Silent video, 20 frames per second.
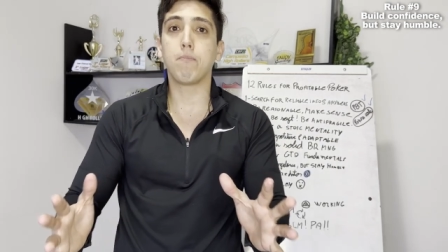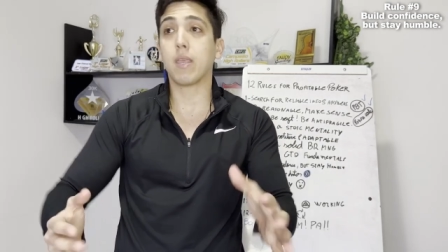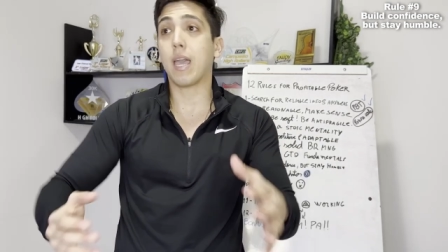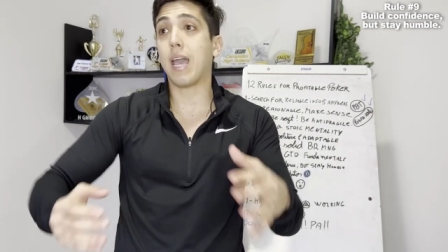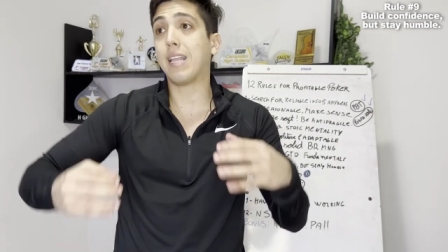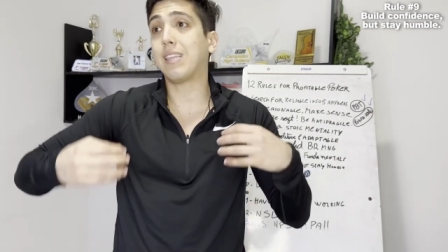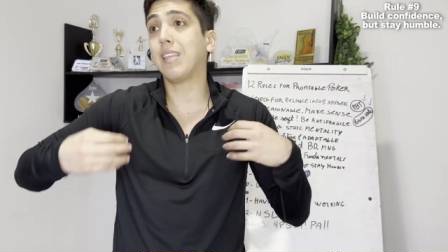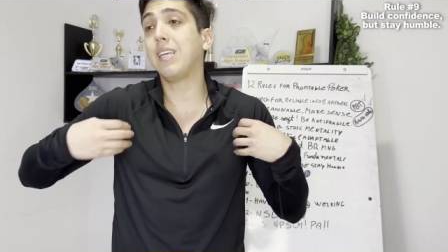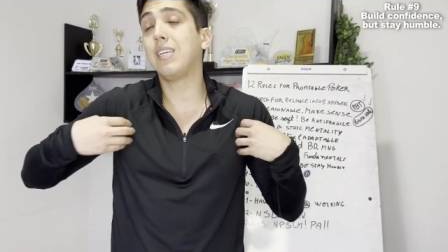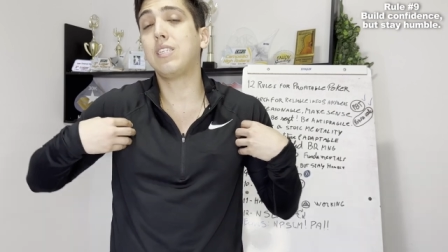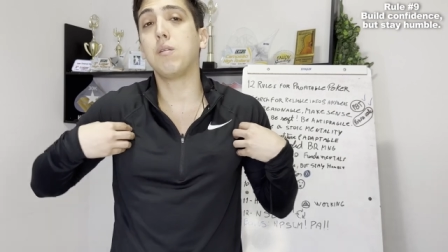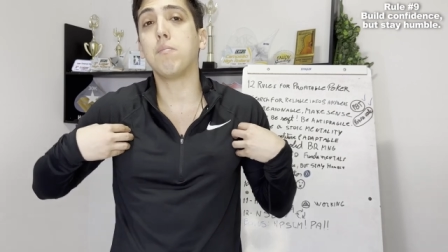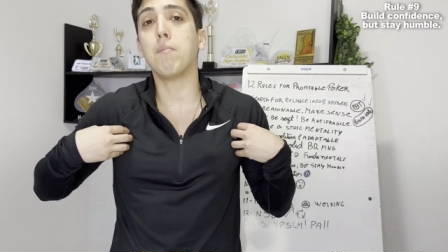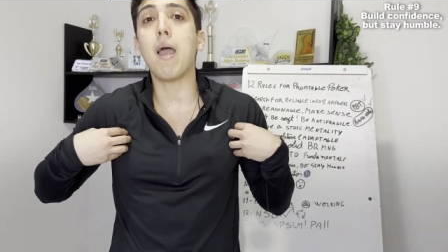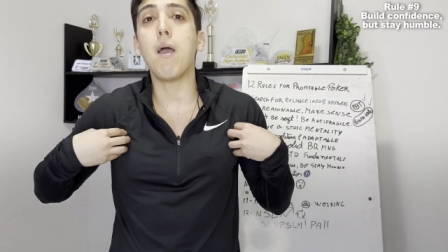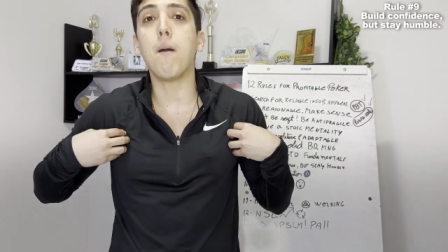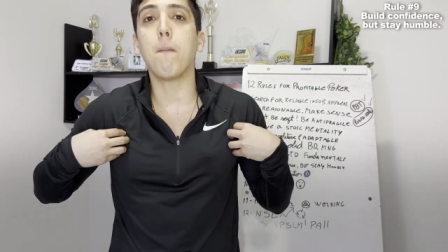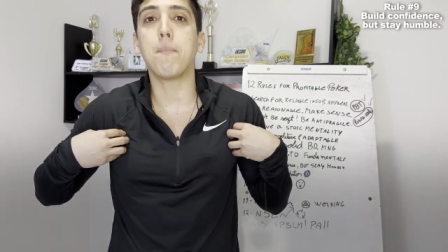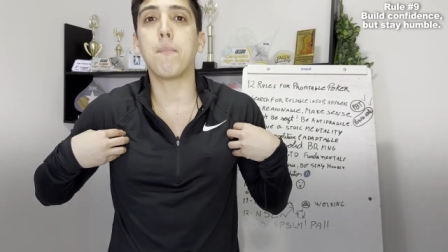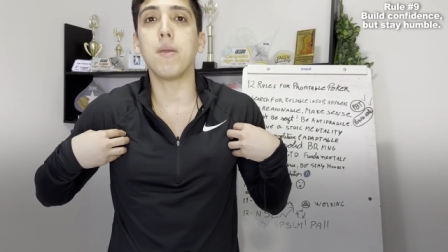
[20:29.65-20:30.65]
at least in
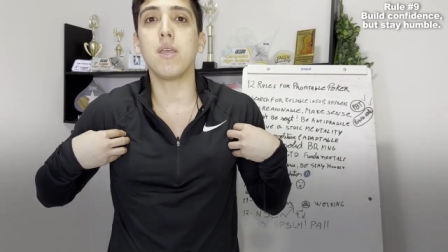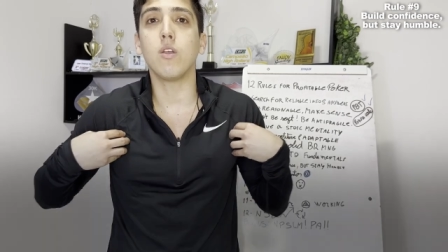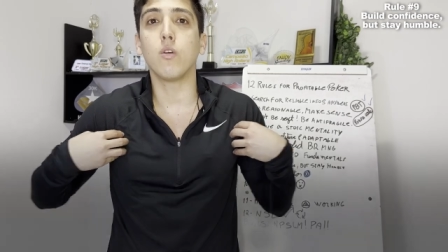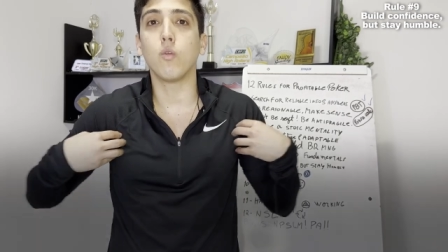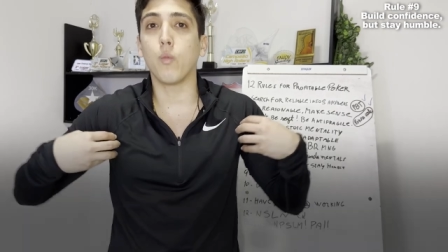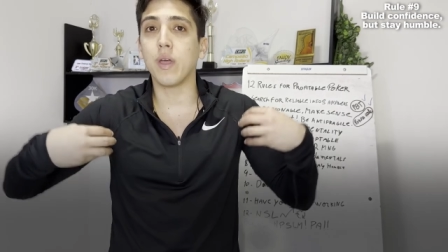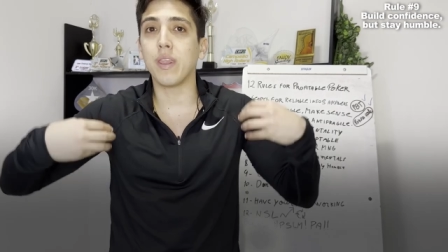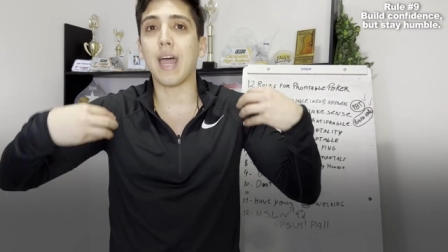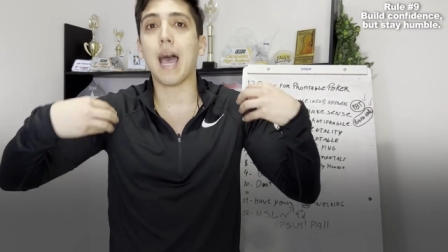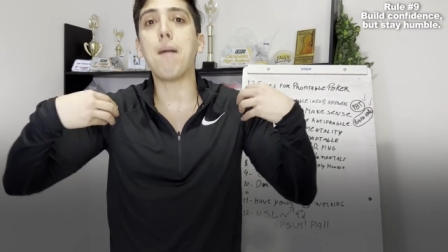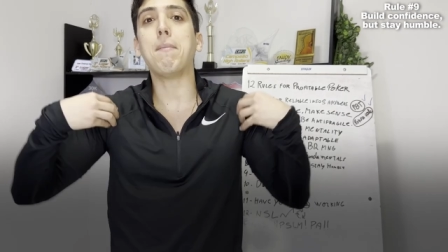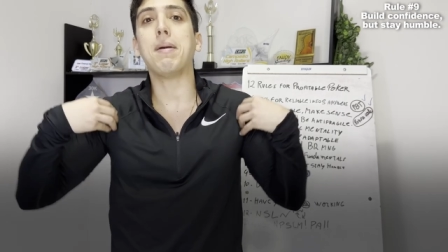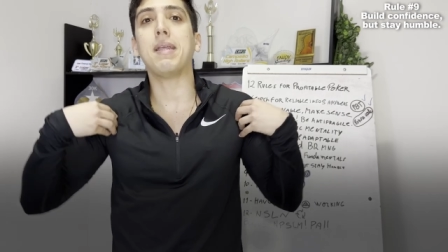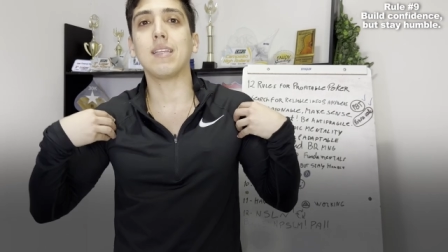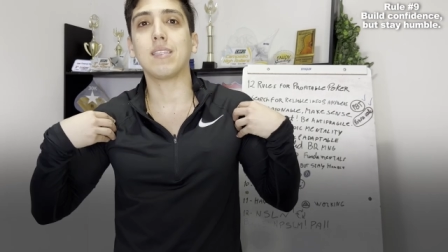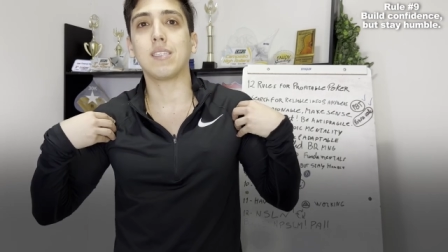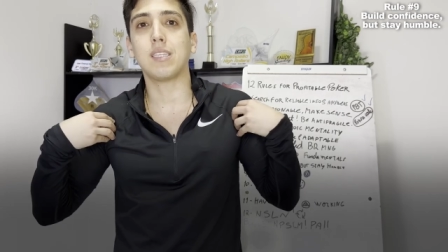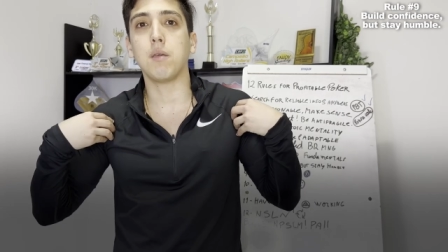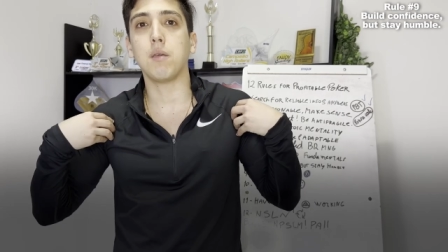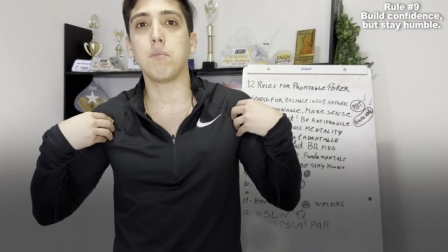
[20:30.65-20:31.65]
my opinion, when I'm
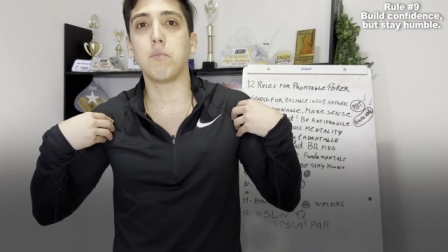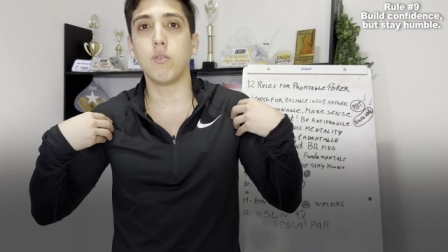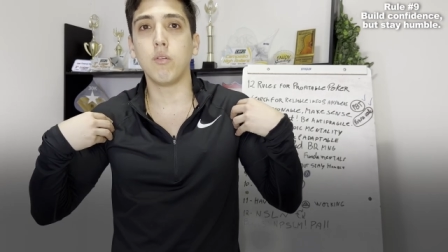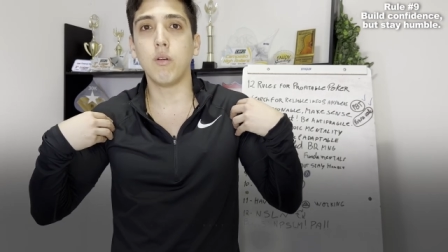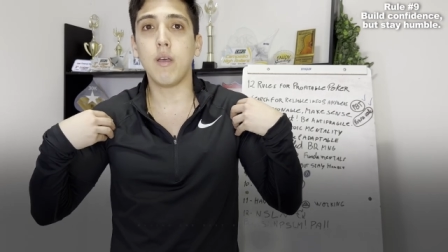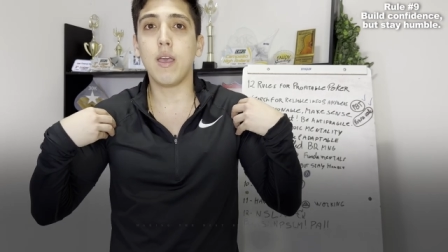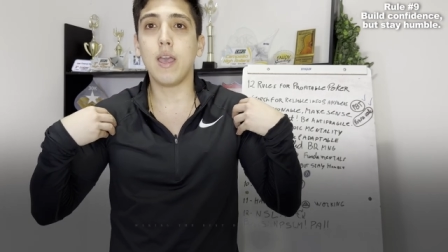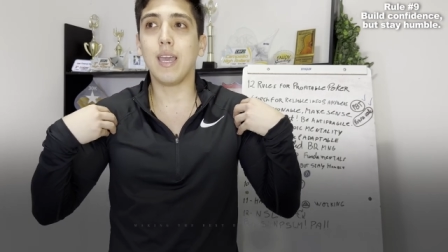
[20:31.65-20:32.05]
at the table,